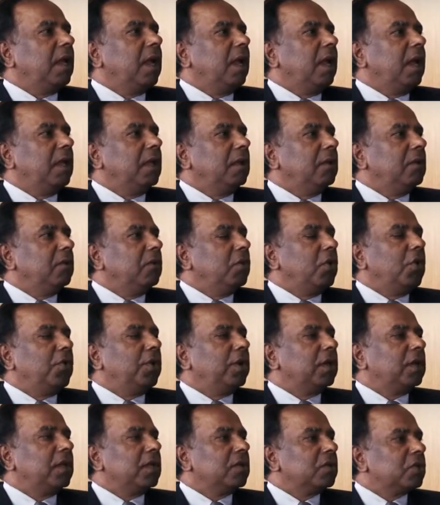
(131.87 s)
and no
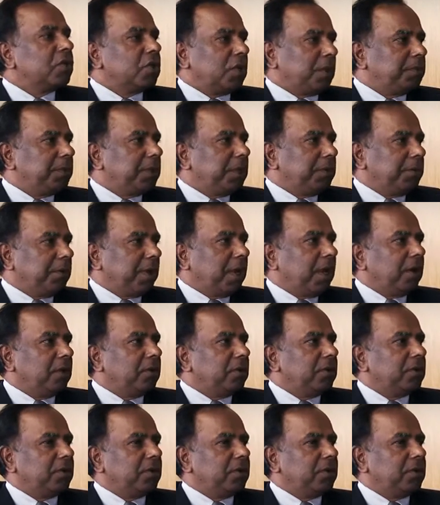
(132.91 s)
one can stop them now.